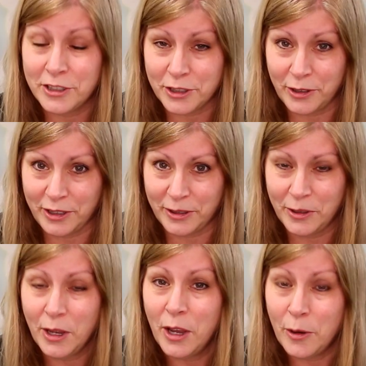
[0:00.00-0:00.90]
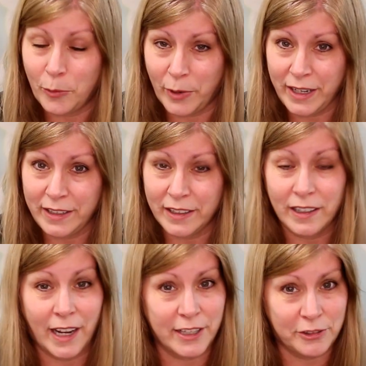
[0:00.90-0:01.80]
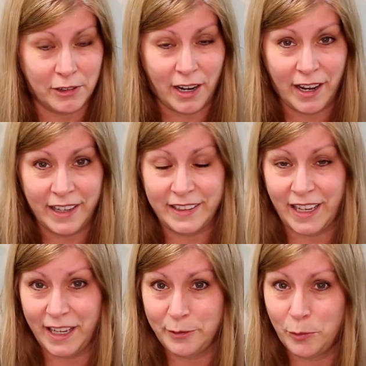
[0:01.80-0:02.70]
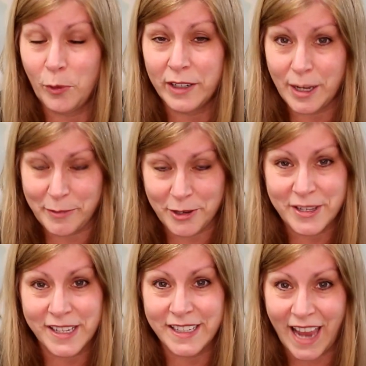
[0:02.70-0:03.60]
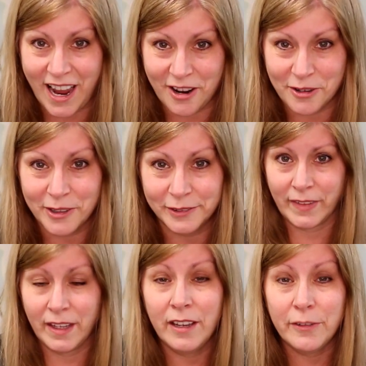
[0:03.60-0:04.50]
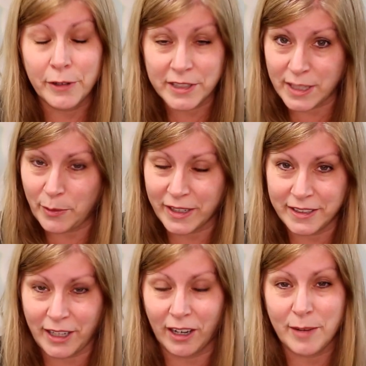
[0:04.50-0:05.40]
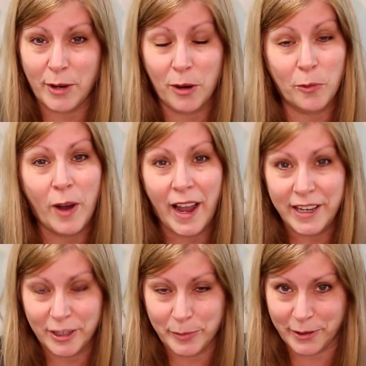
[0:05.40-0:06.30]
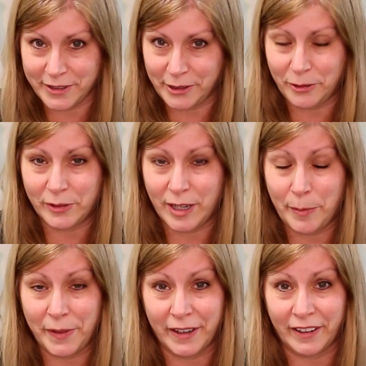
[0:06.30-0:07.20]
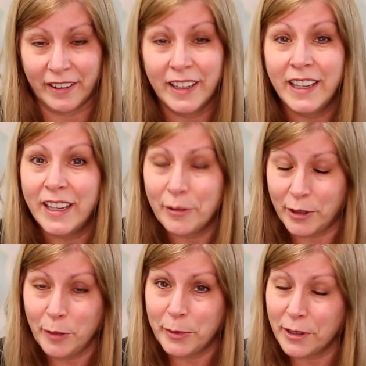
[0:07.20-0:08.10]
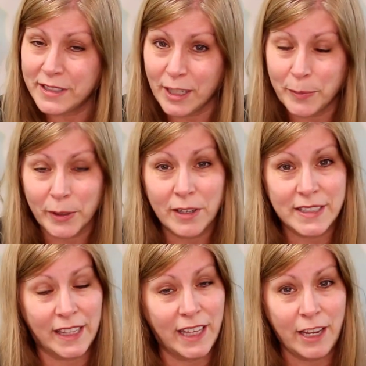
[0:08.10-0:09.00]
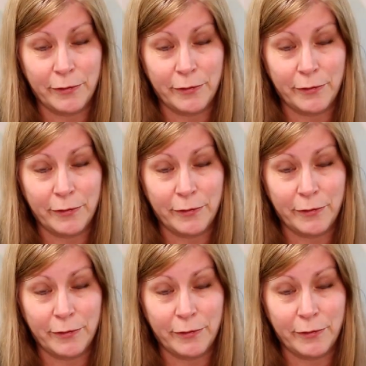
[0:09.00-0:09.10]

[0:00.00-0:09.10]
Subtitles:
show you what I tried and what I'm using now. First, I want to talk about why your birds are going up there. Well, birds are birds, and they